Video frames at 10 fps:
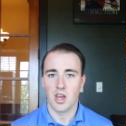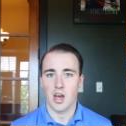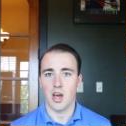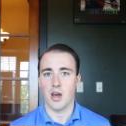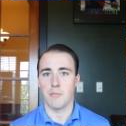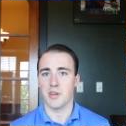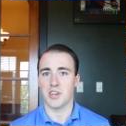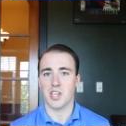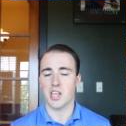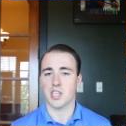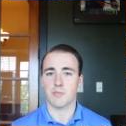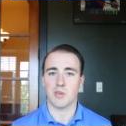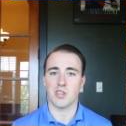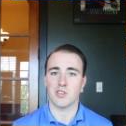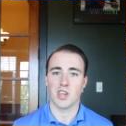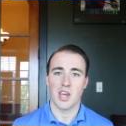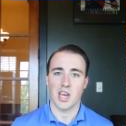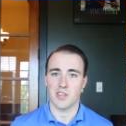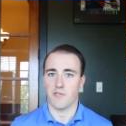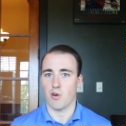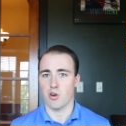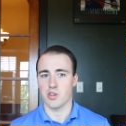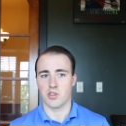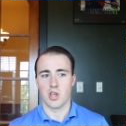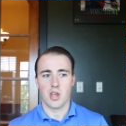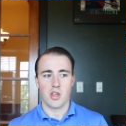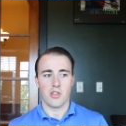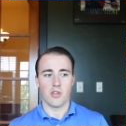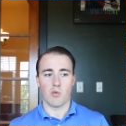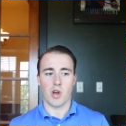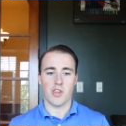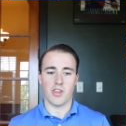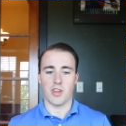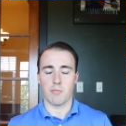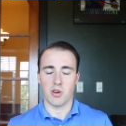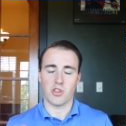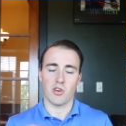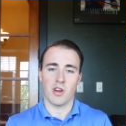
Uh, but T S Ps, as far as the way that they put their